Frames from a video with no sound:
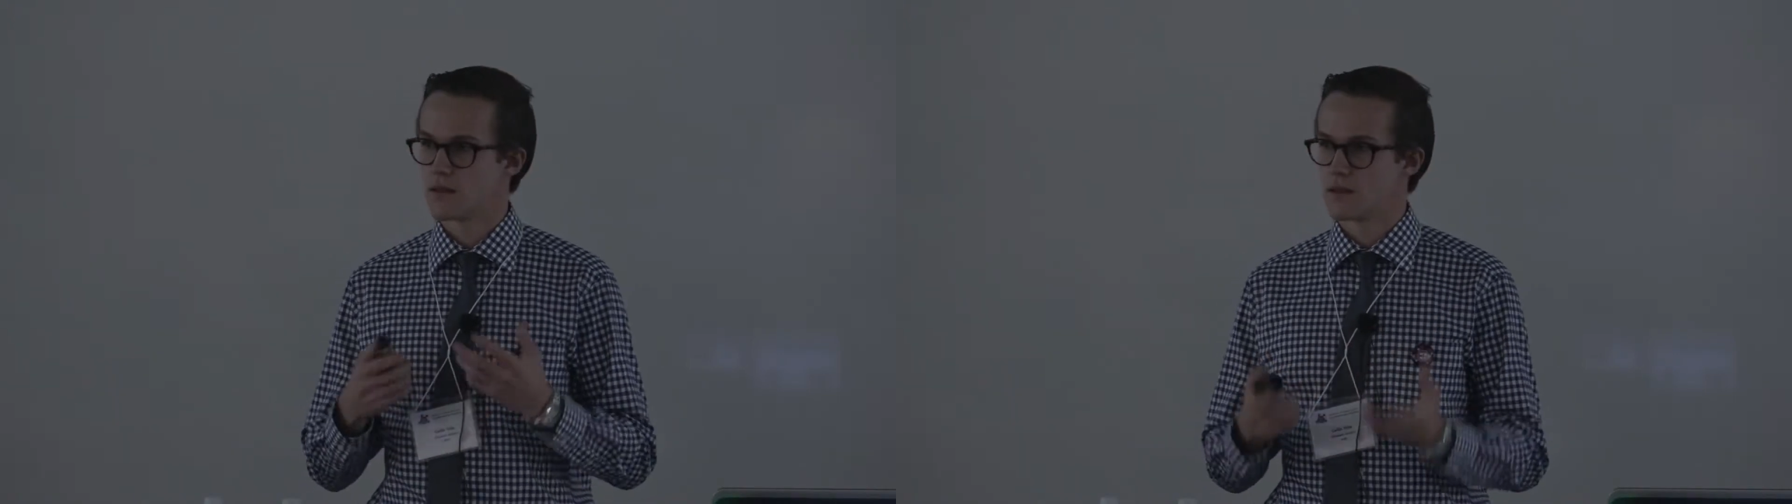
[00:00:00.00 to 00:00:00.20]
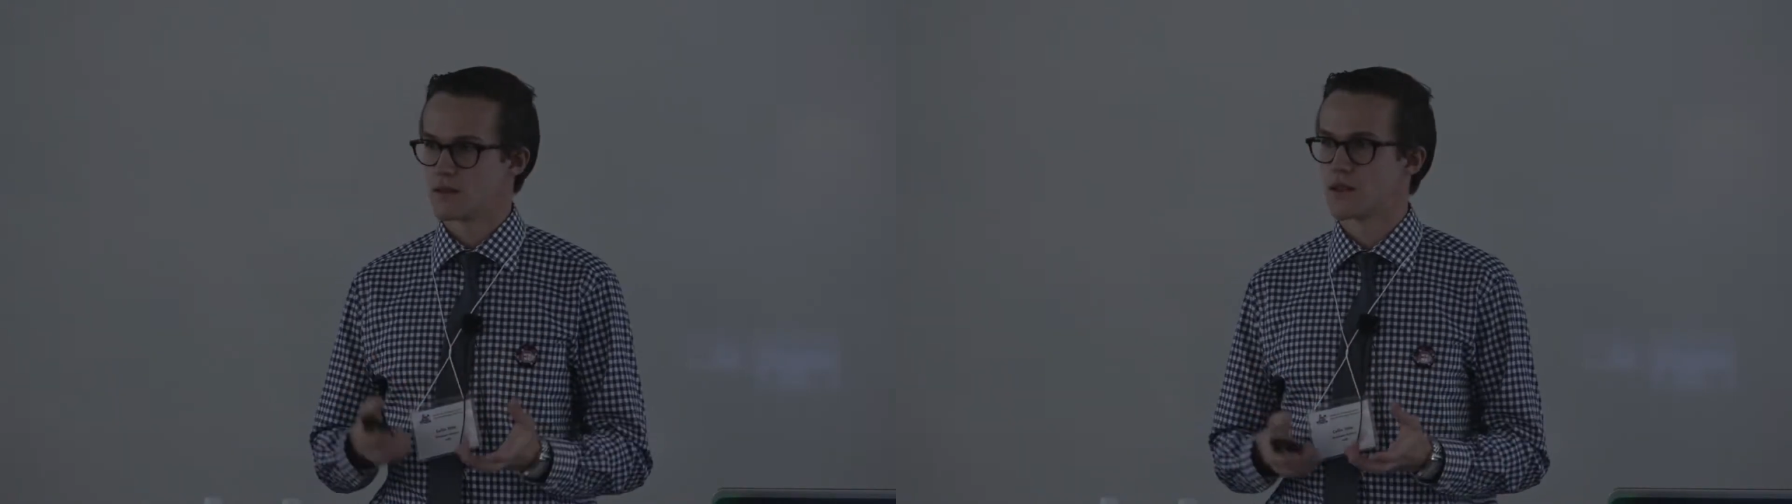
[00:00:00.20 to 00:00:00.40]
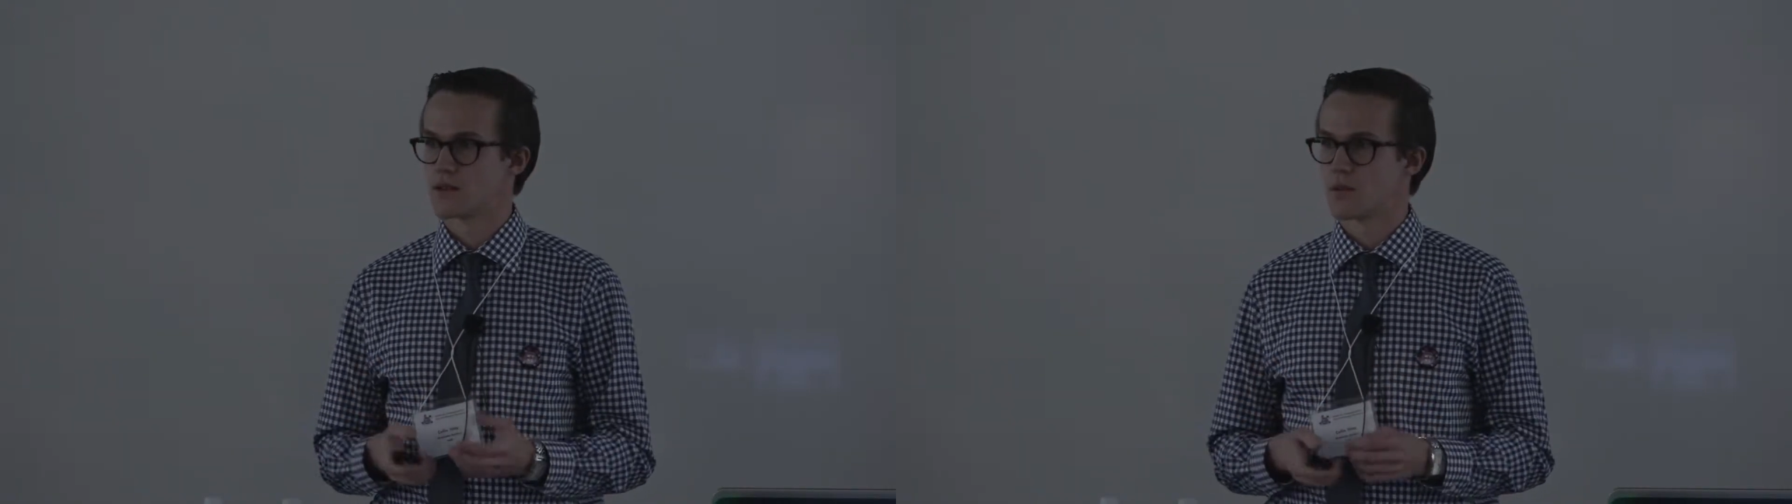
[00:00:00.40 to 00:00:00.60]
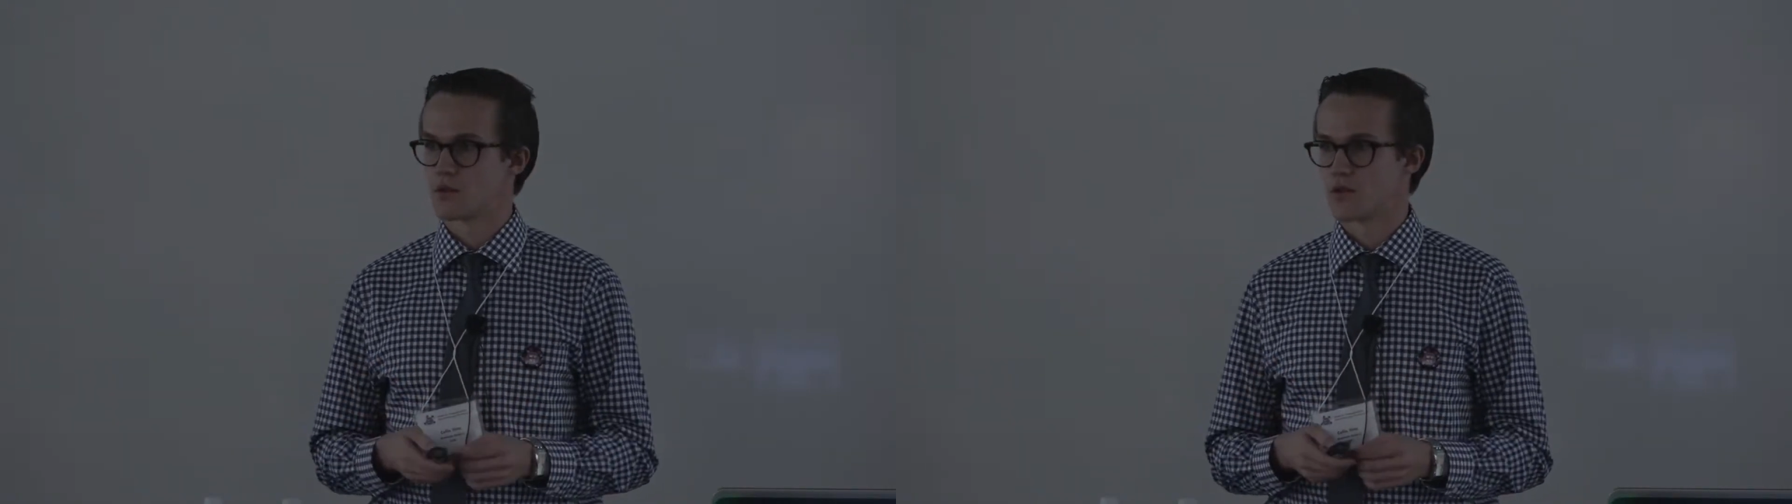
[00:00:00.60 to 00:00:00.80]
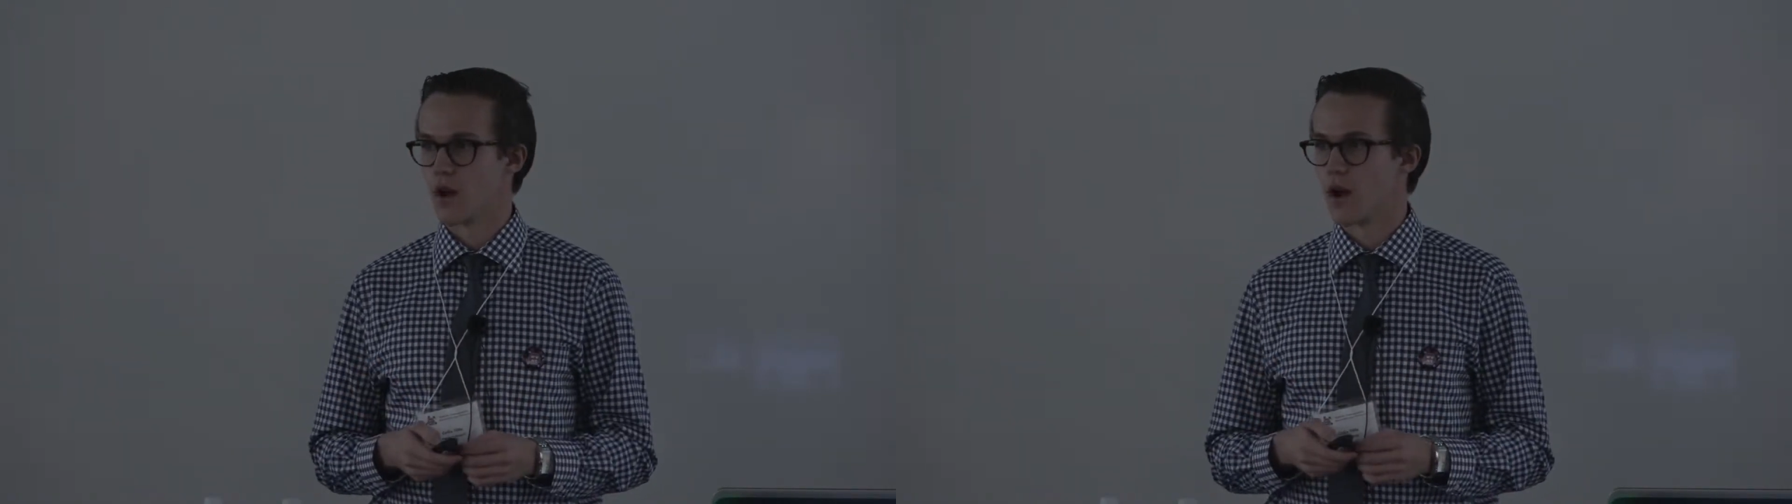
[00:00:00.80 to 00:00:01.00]

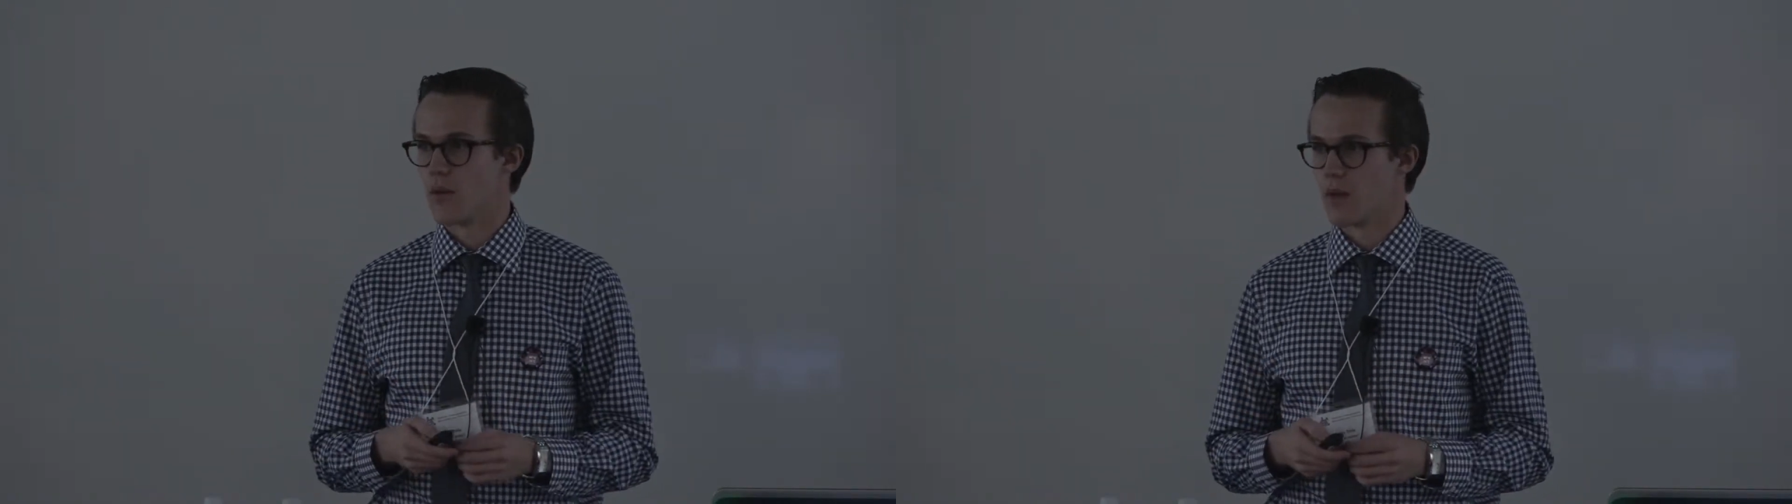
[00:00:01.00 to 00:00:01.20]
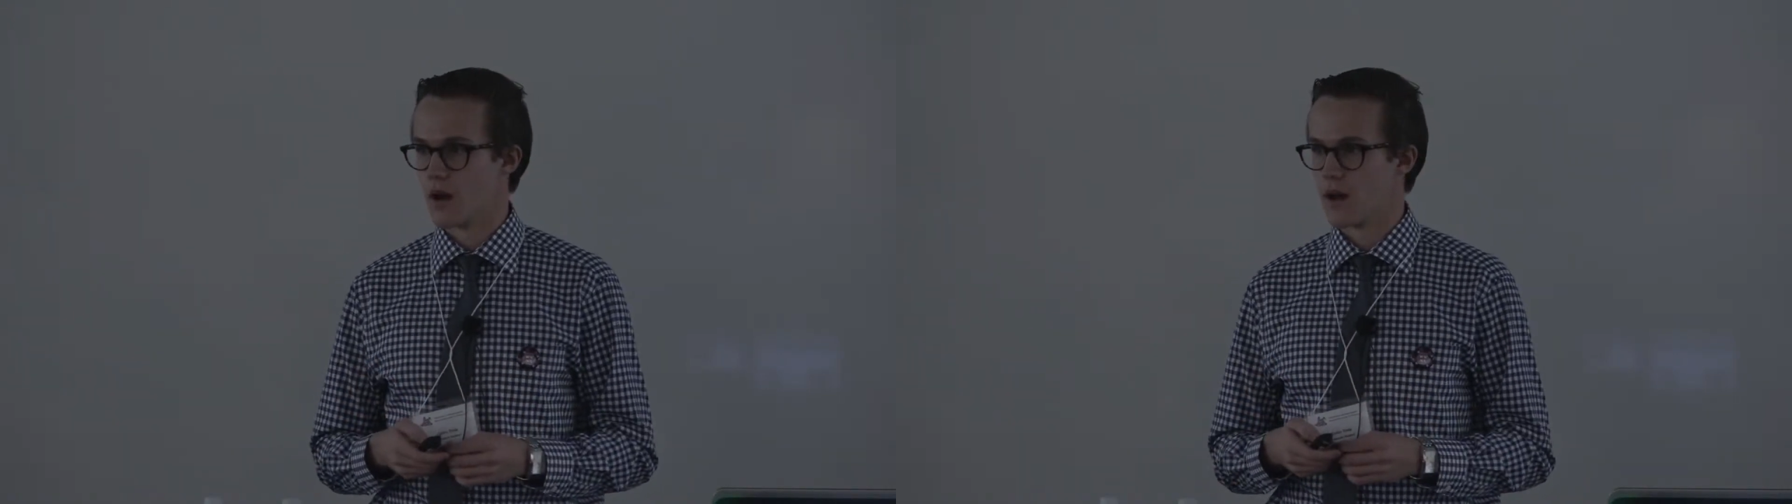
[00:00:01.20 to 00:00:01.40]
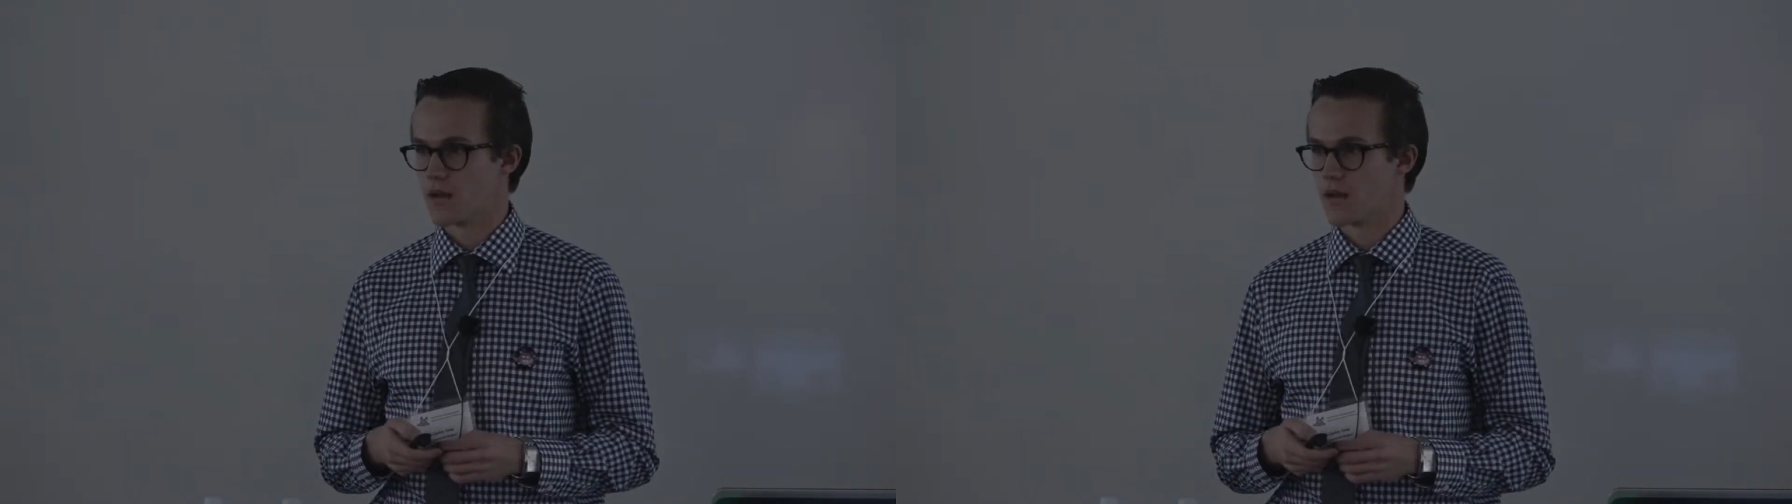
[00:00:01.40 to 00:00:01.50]
systems from